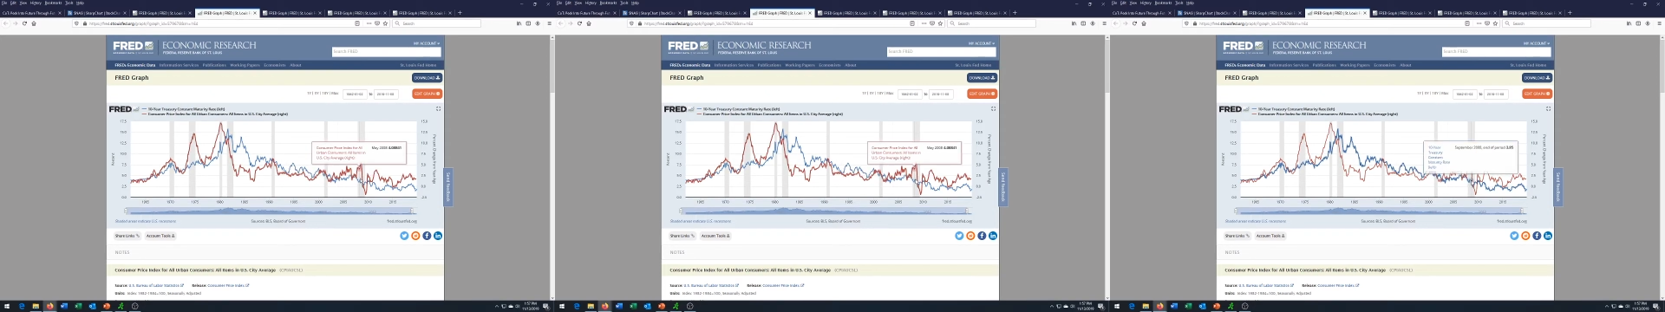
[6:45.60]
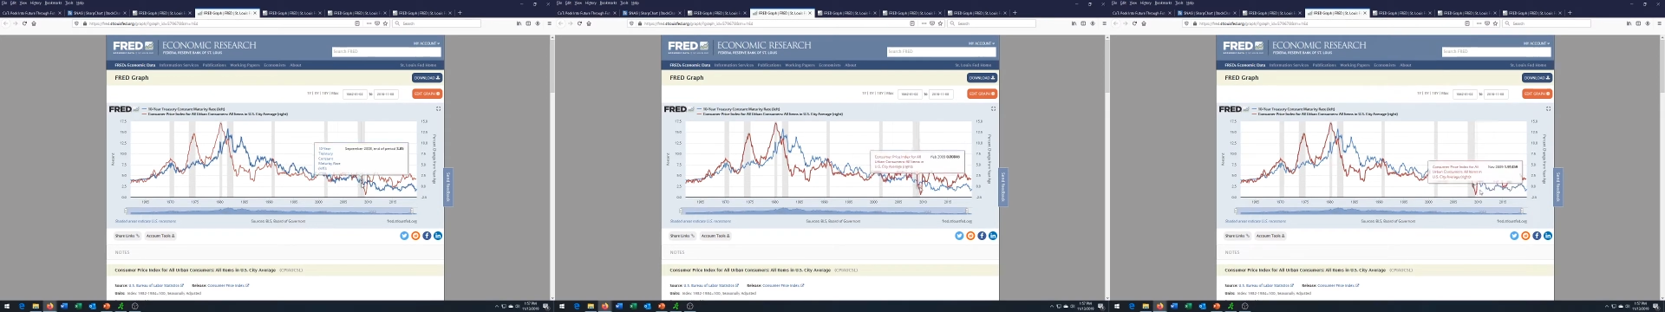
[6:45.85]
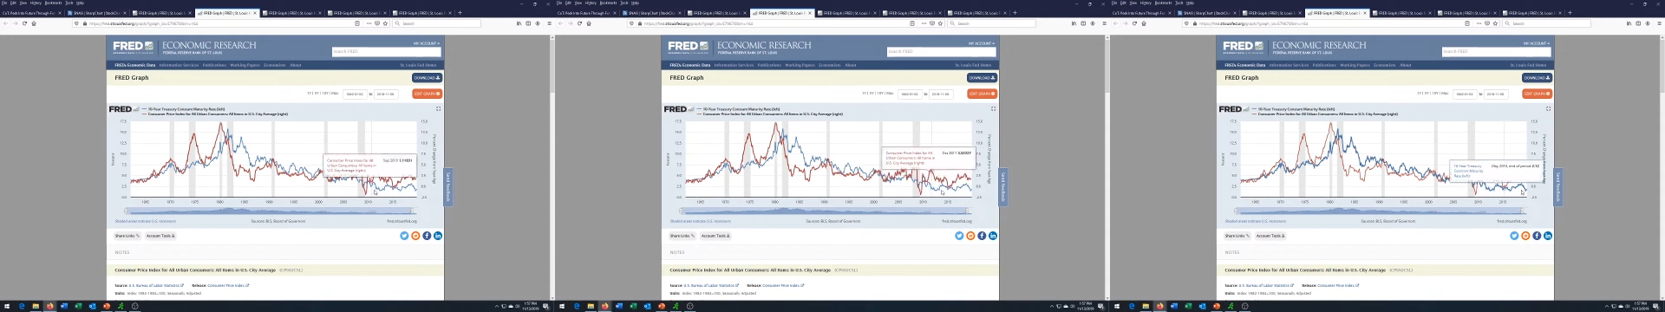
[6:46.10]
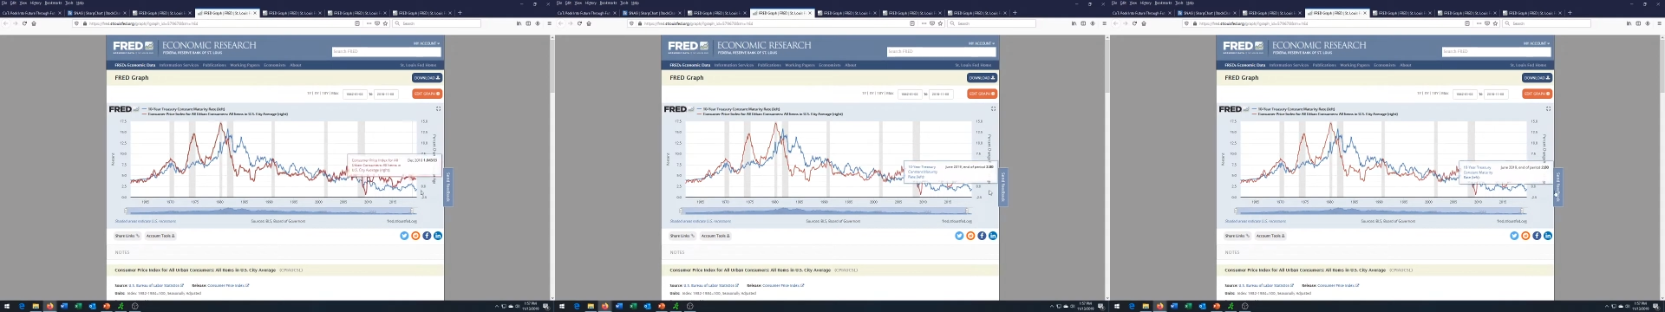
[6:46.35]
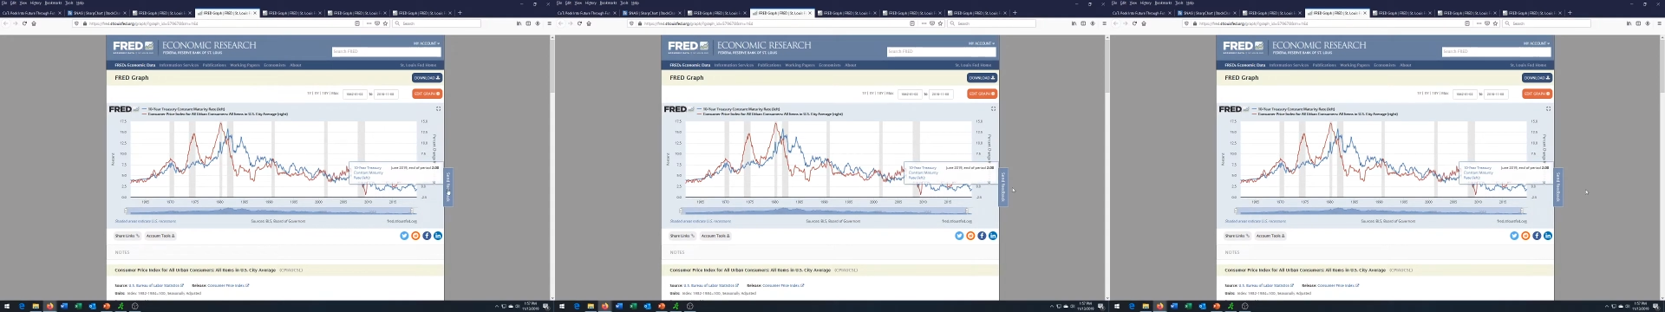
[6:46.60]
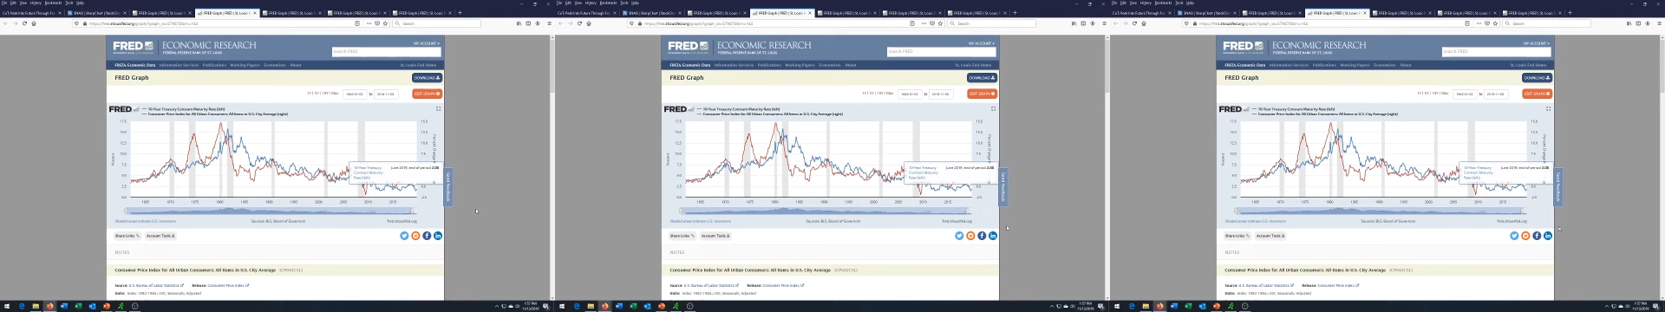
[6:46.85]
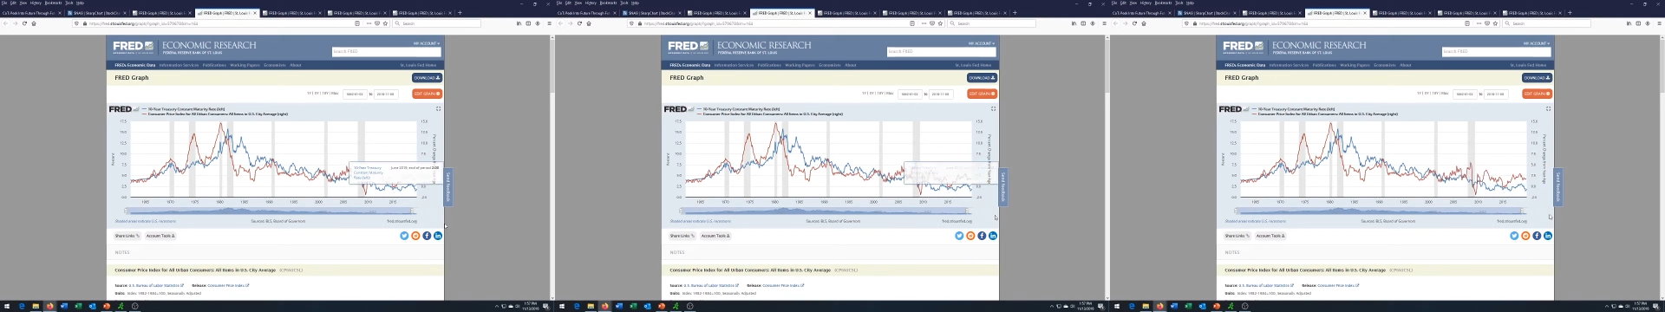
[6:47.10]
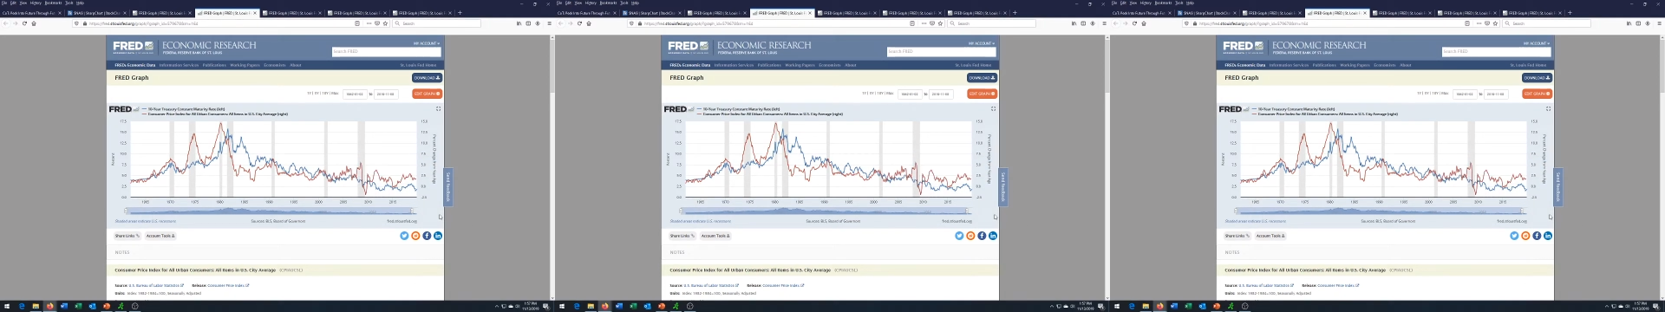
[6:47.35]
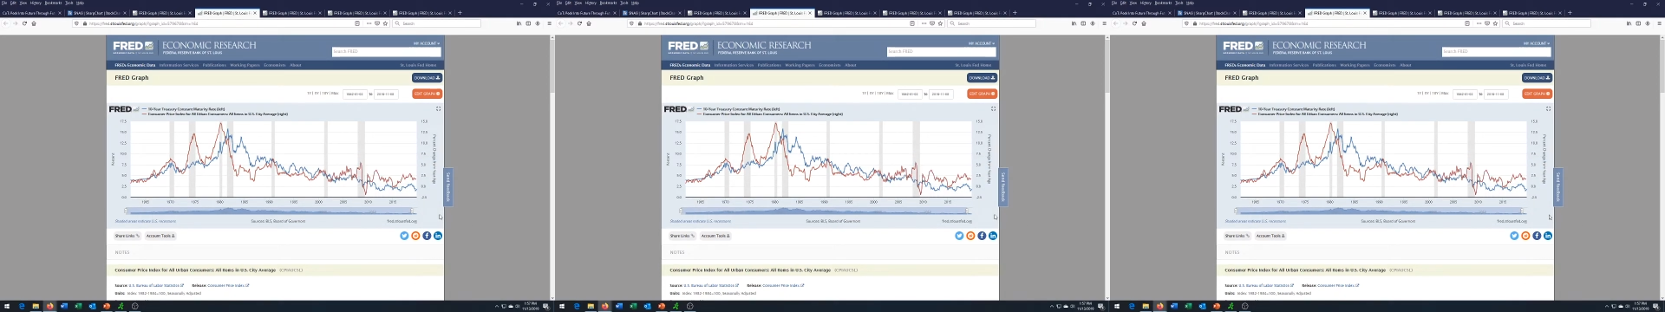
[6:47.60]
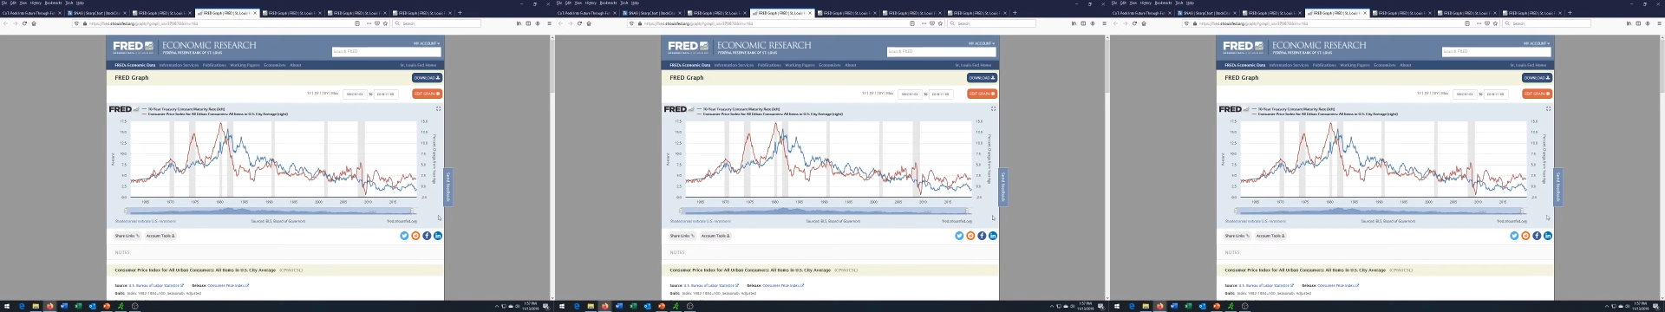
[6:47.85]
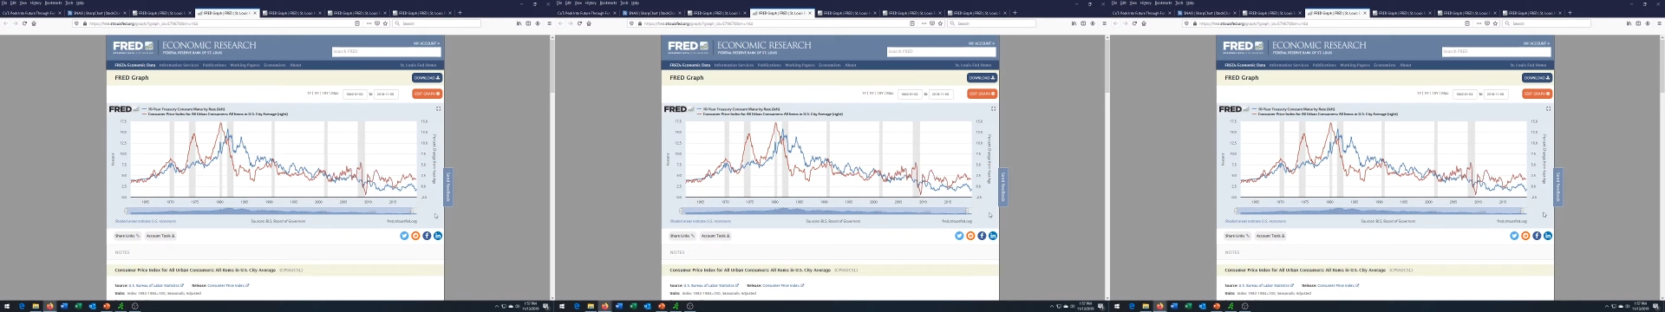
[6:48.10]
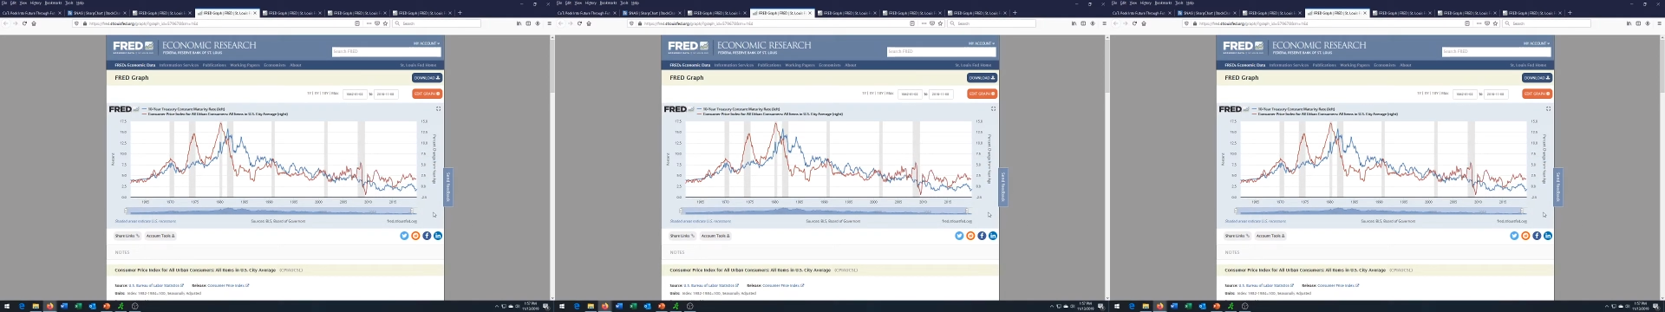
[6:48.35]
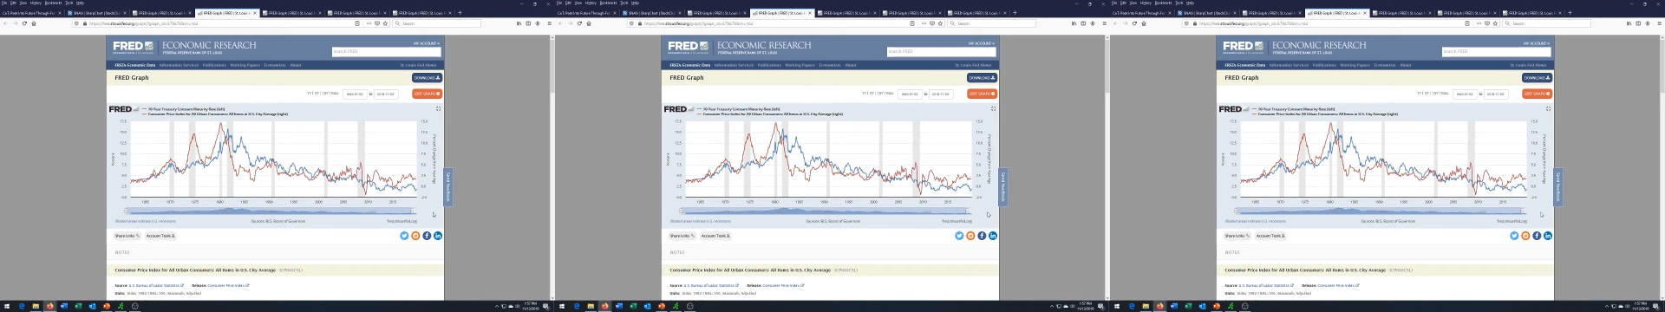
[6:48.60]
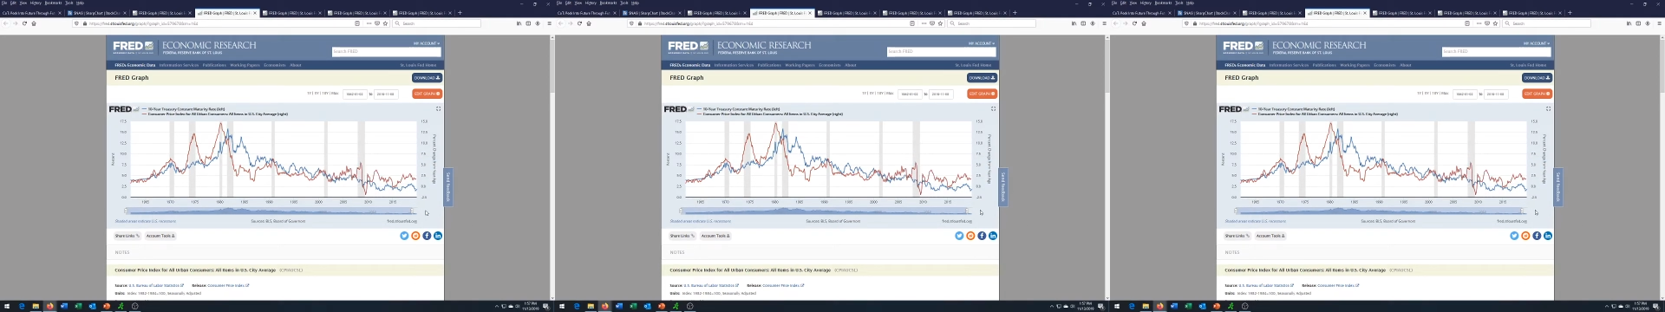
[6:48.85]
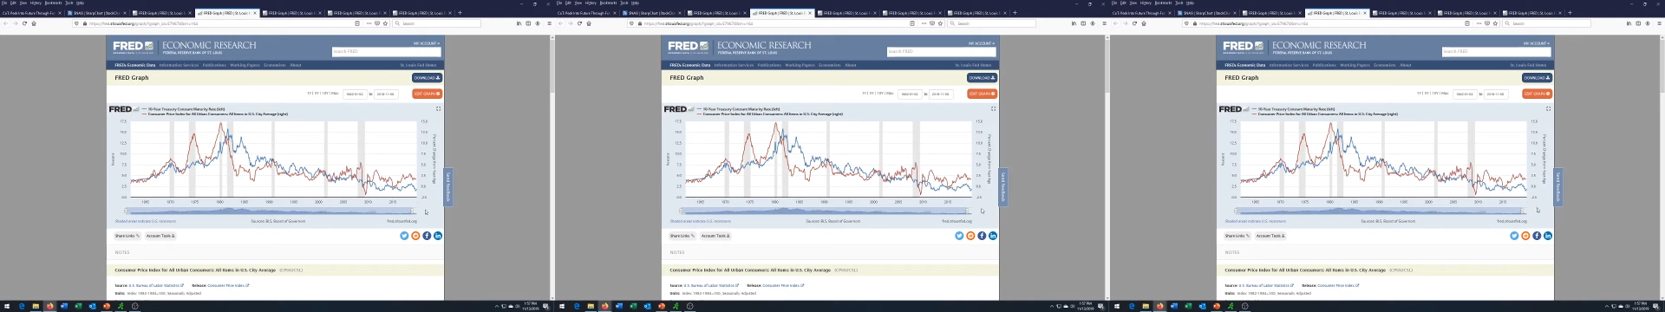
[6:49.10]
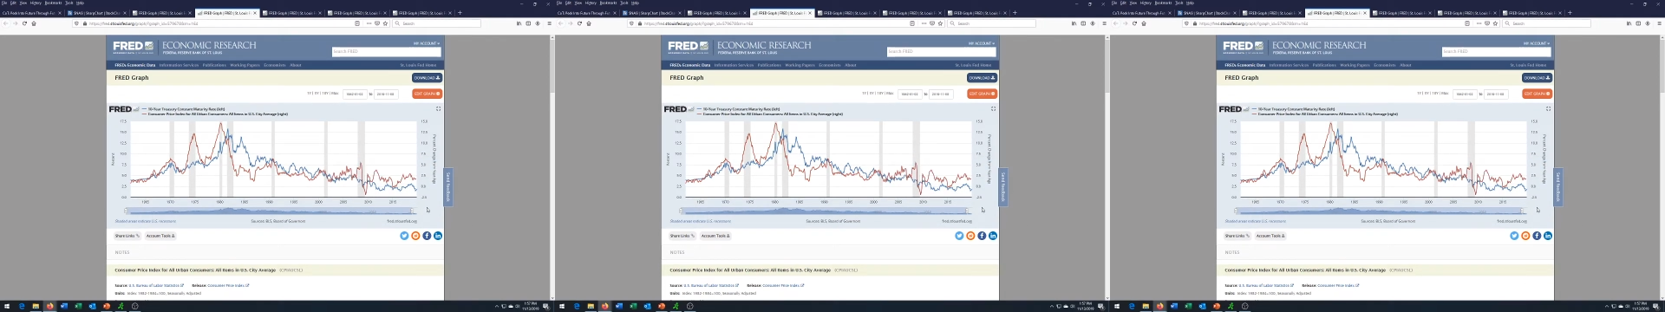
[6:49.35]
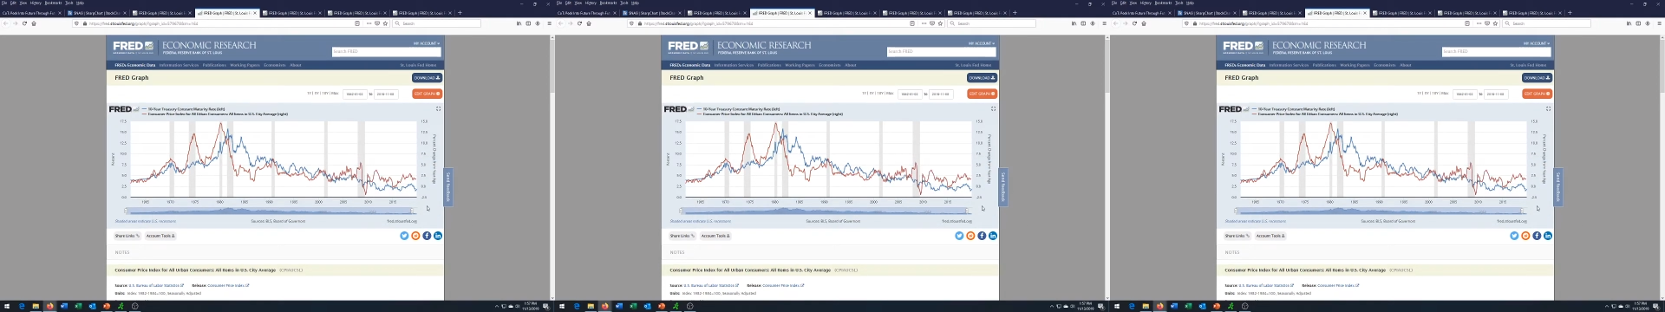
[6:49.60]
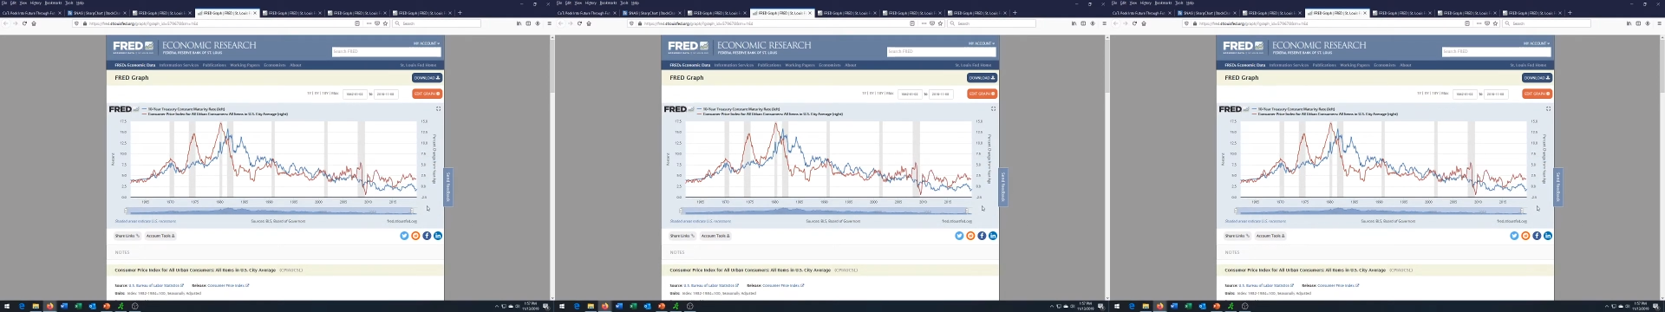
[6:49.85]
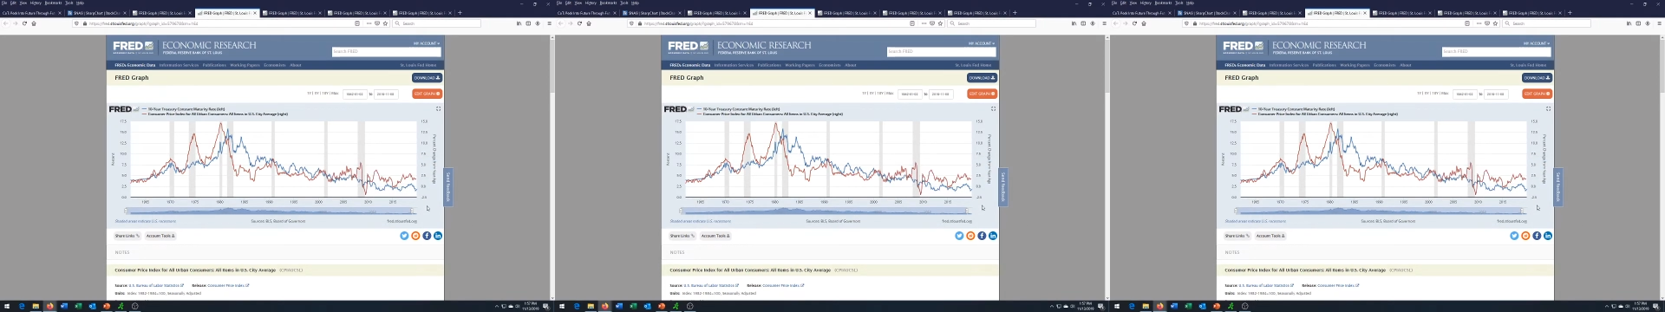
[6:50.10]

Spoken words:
[unreadable: no face in view]